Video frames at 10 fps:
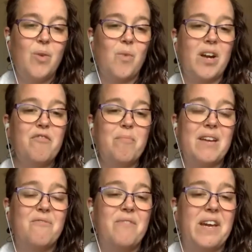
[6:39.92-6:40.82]
One of
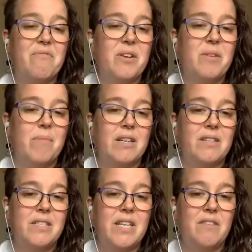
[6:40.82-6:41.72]
my favorite
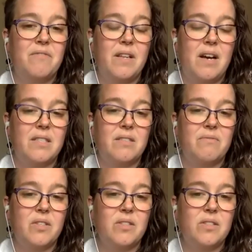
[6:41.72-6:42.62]
modern day
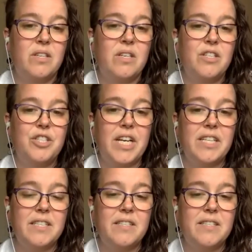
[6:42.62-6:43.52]
philosophers,
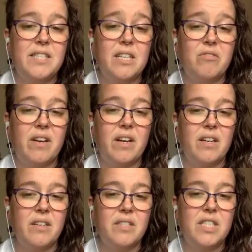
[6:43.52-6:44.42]
Jason
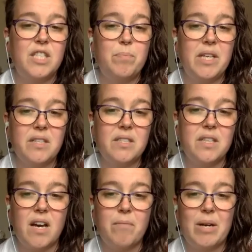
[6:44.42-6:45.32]
Silva,
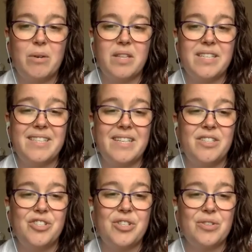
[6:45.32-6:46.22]
speaks about this
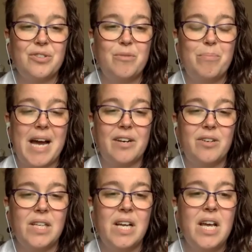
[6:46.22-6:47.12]
internal
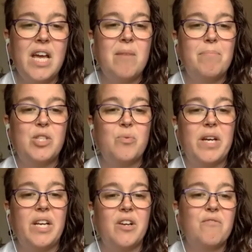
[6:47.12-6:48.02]
battle
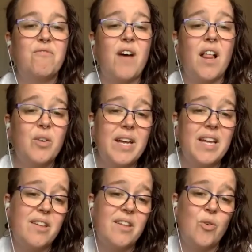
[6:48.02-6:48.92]
between
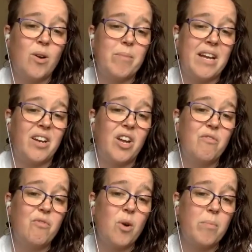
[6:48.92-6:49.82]
following the norm and
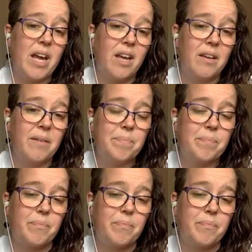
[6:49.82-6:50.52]
conforming